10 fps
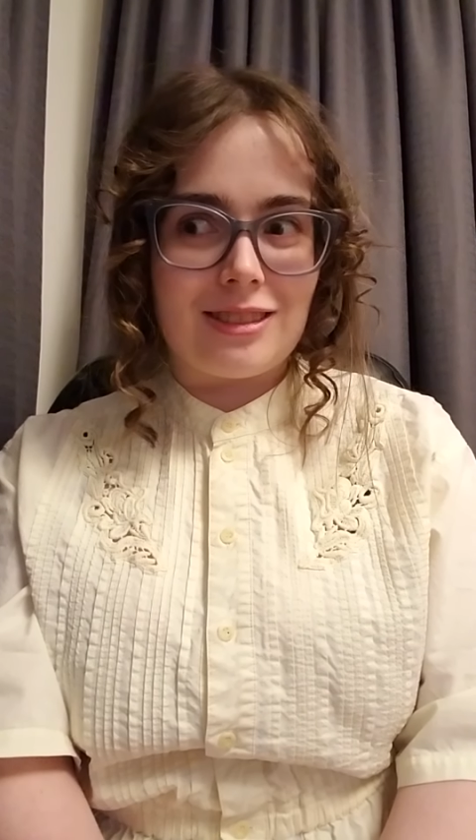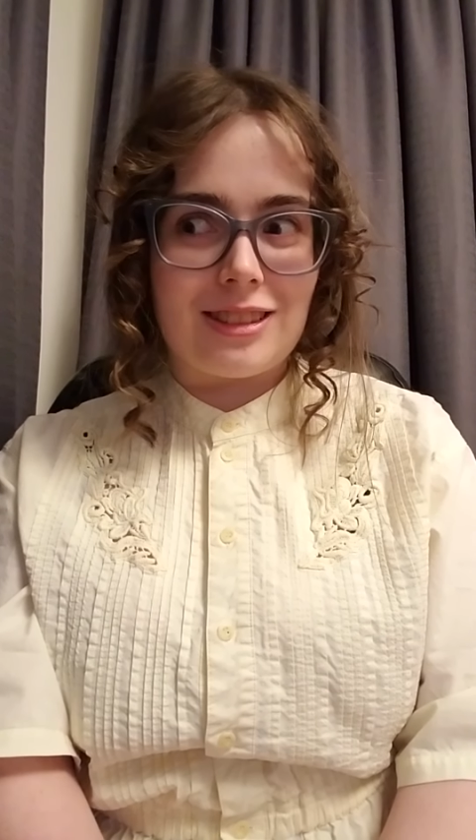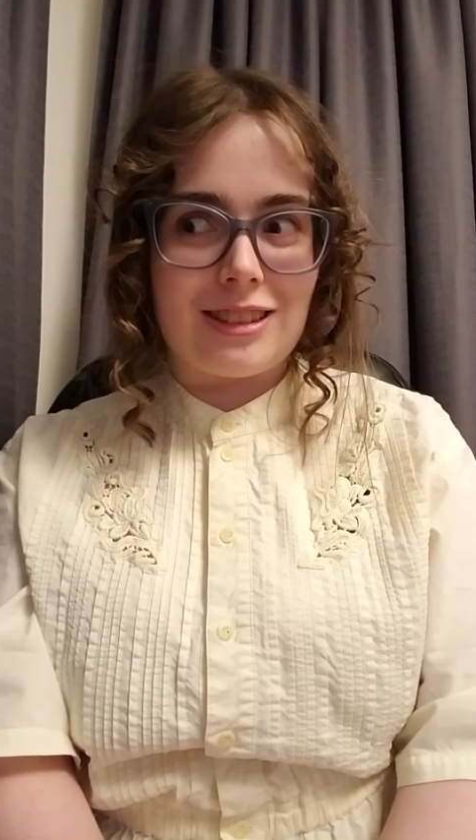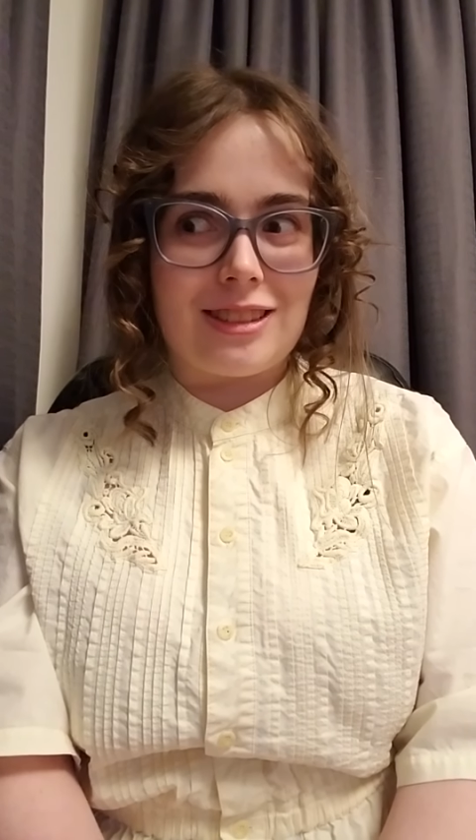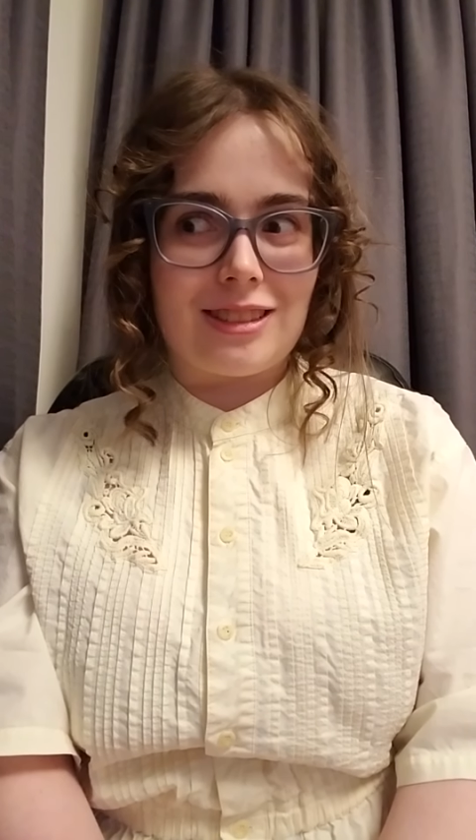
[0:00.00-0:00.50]

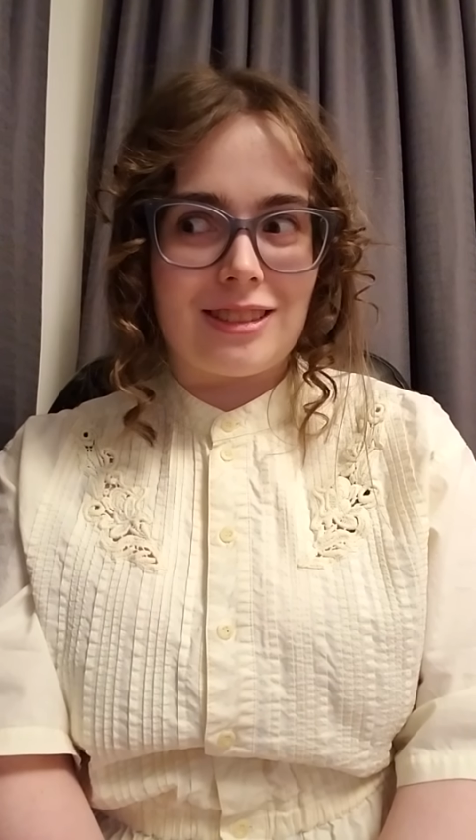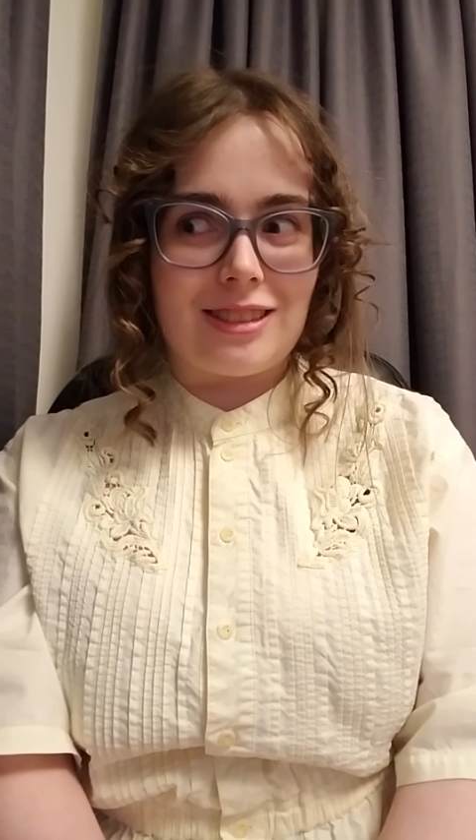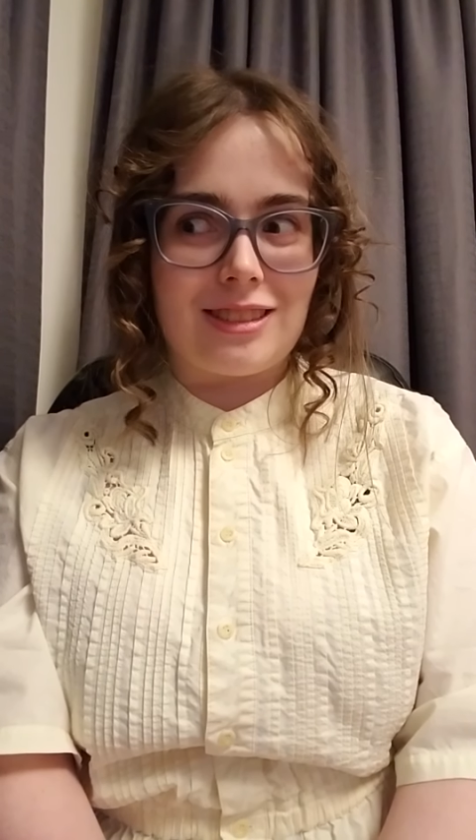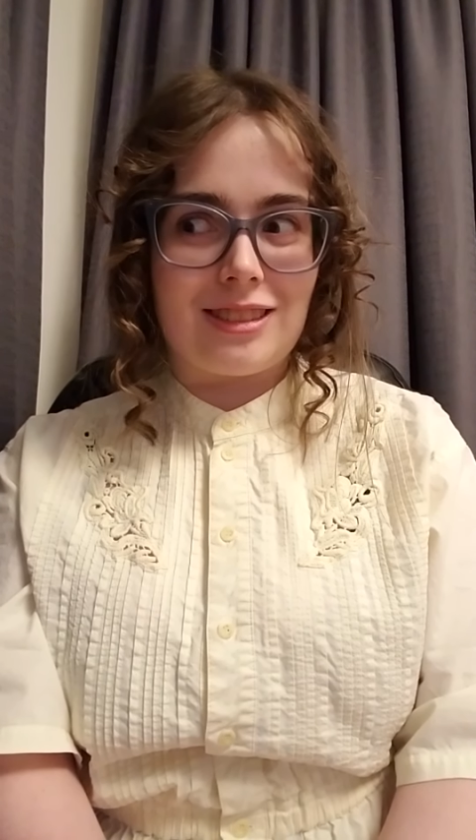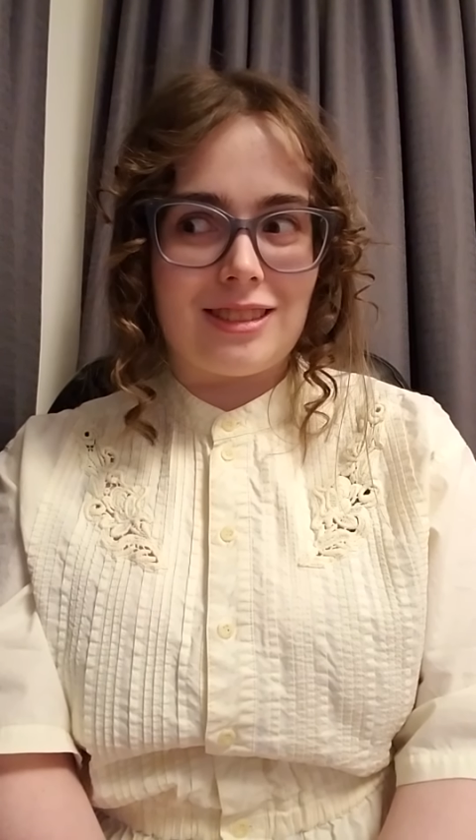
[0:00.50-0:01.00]
Like,
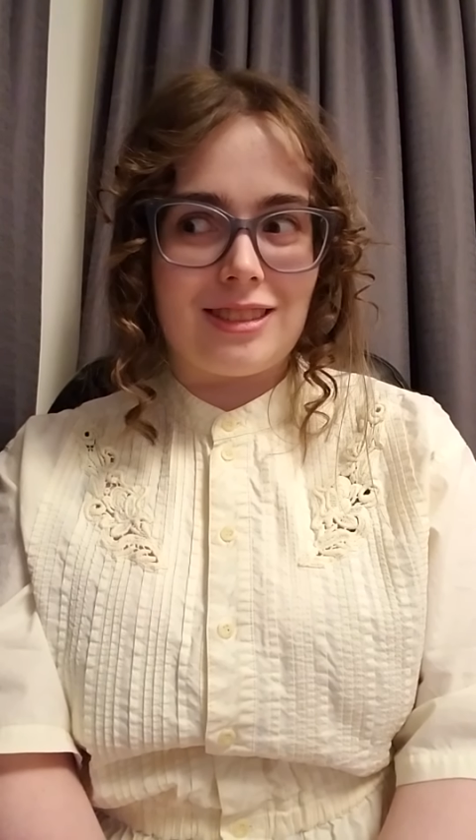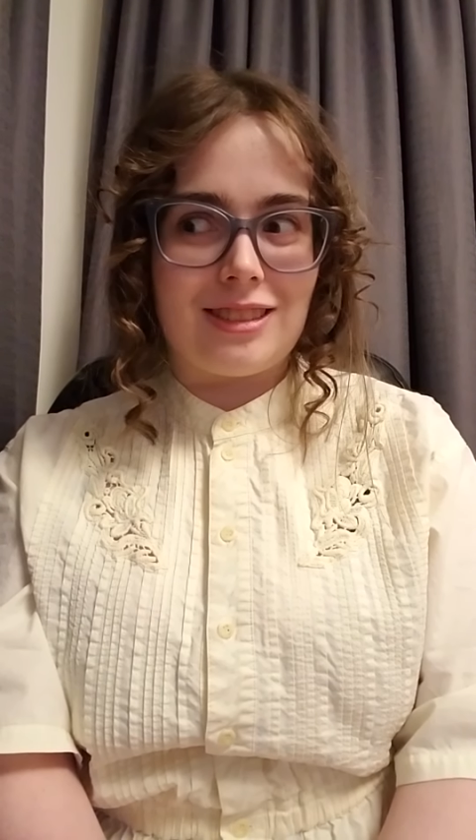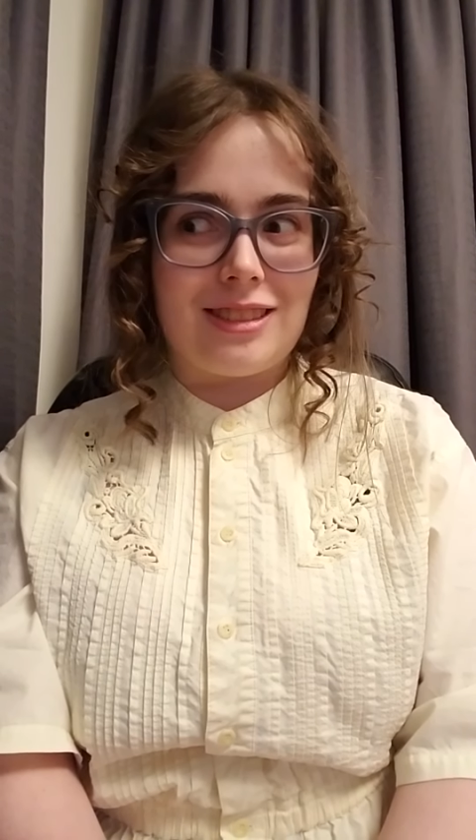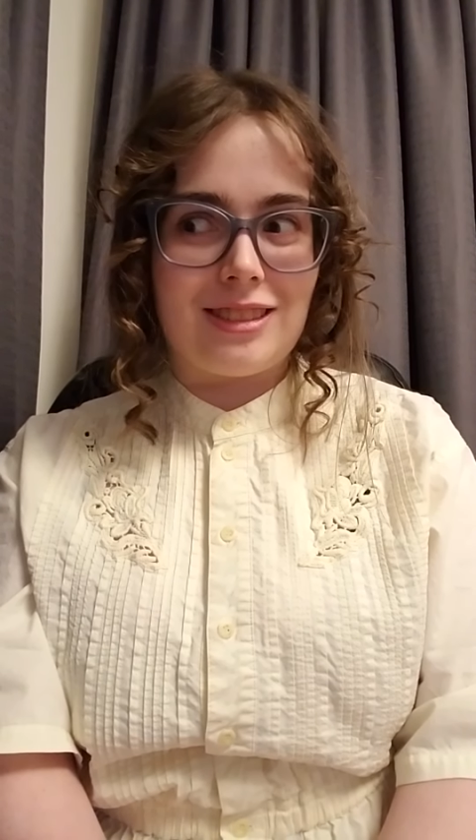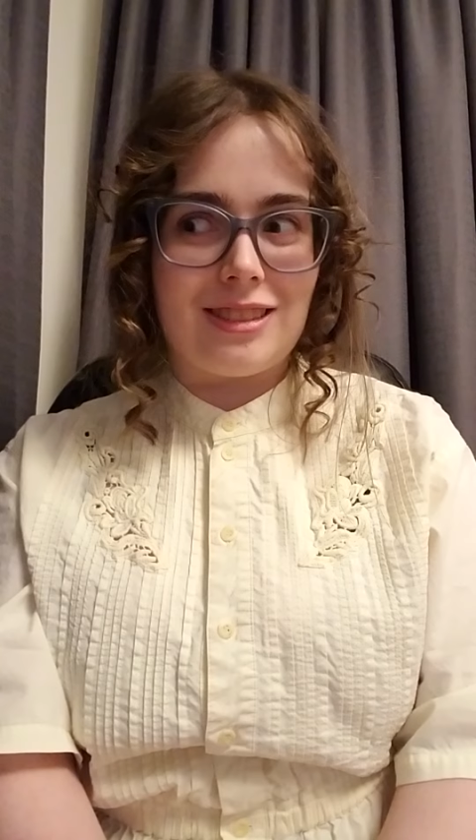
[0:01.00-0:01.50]

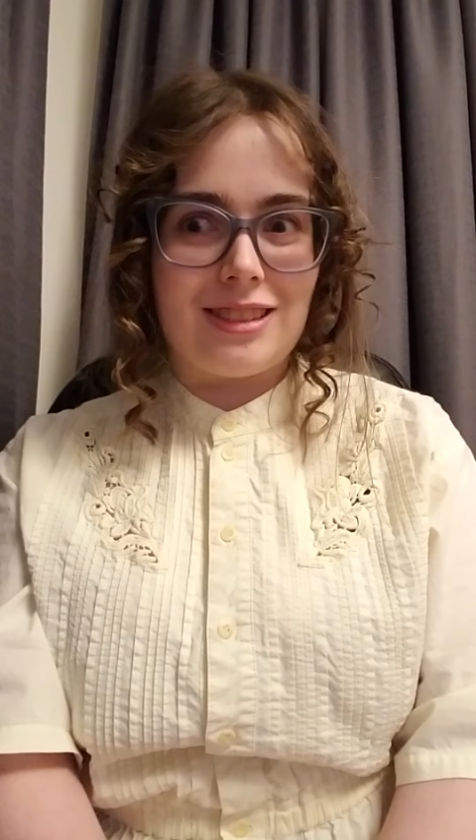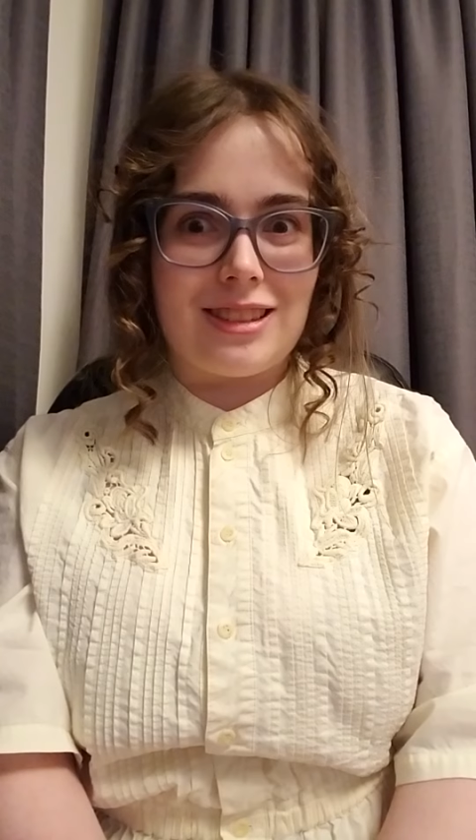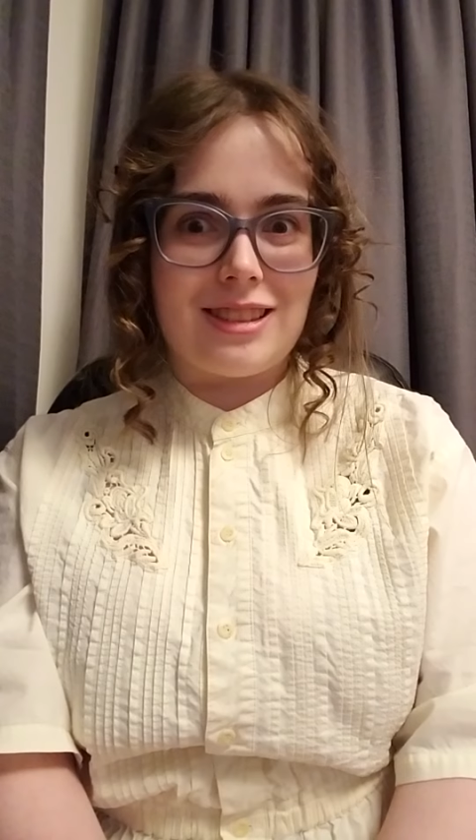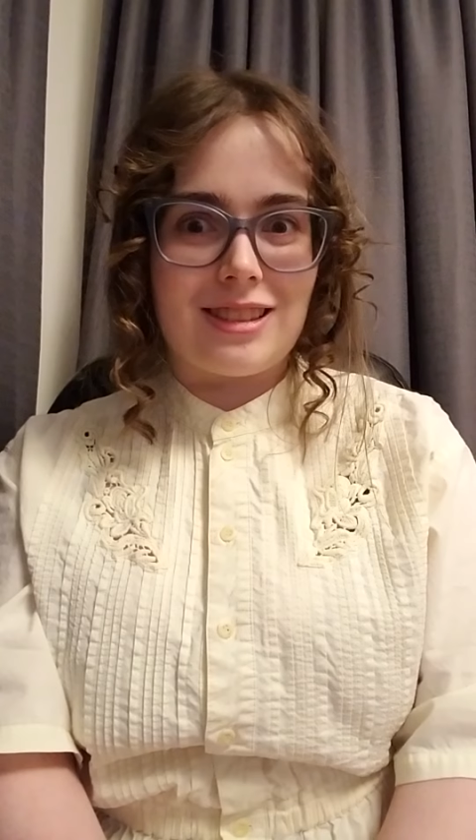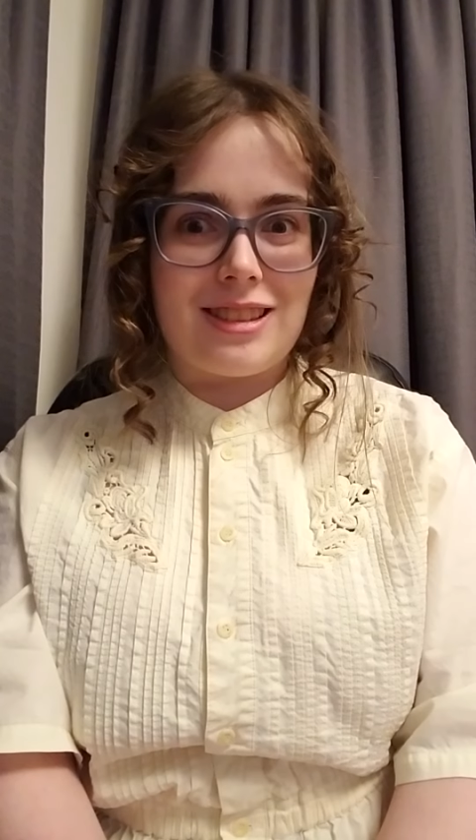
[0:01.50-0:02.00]

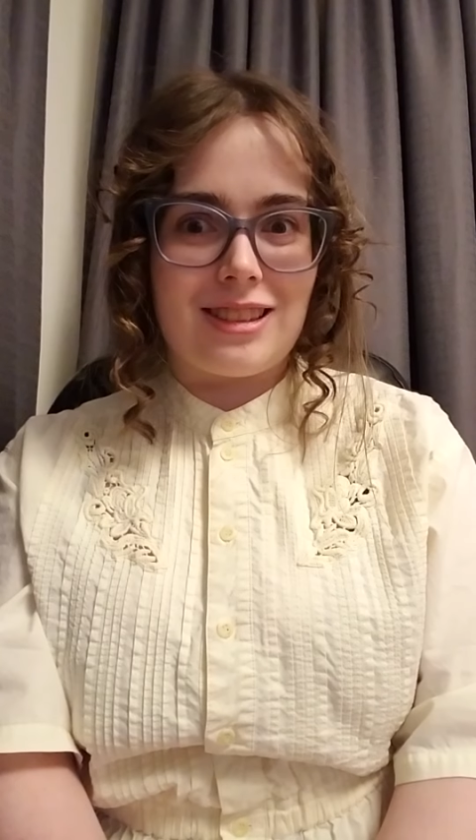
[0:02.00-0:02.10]
it's,